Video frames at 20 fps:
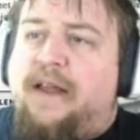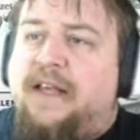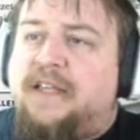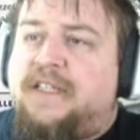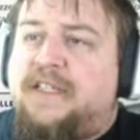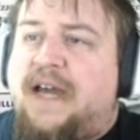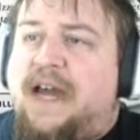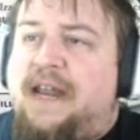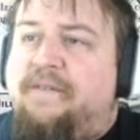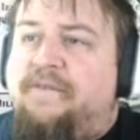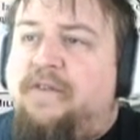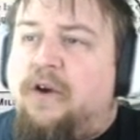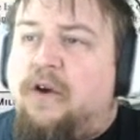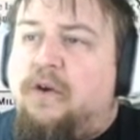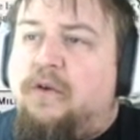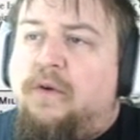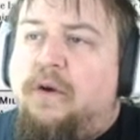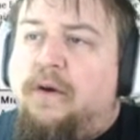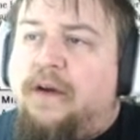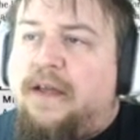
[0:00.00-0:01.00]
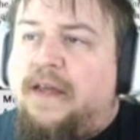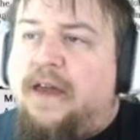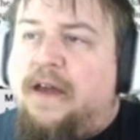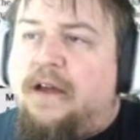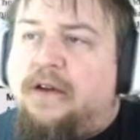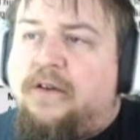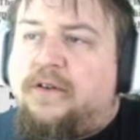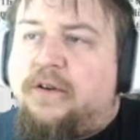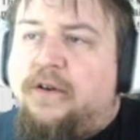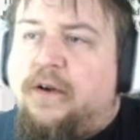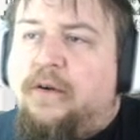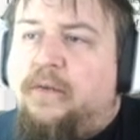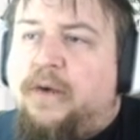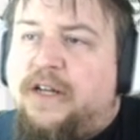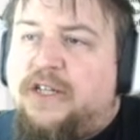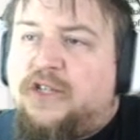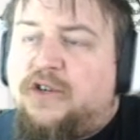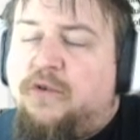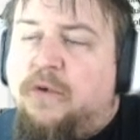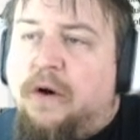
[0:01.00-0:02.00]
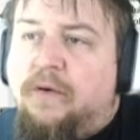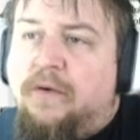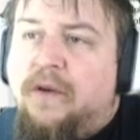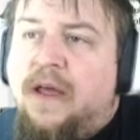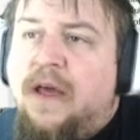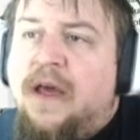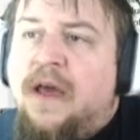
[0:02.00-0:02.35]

as kind of a heroic character in which, quote,